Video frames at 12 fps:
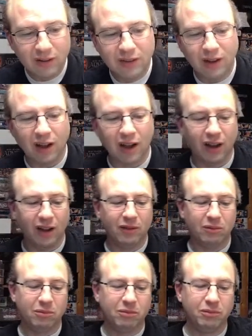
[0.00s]
Uh,
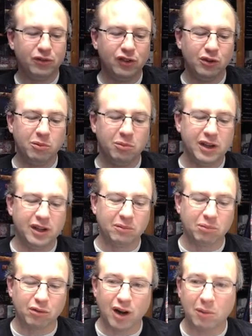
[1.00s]
soon being
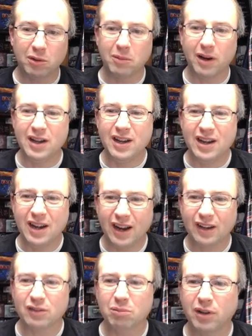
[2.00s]
probably my
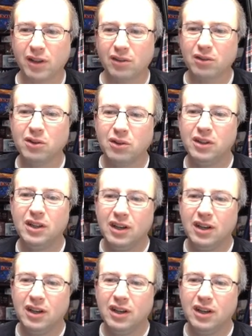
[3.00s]
next playthrough.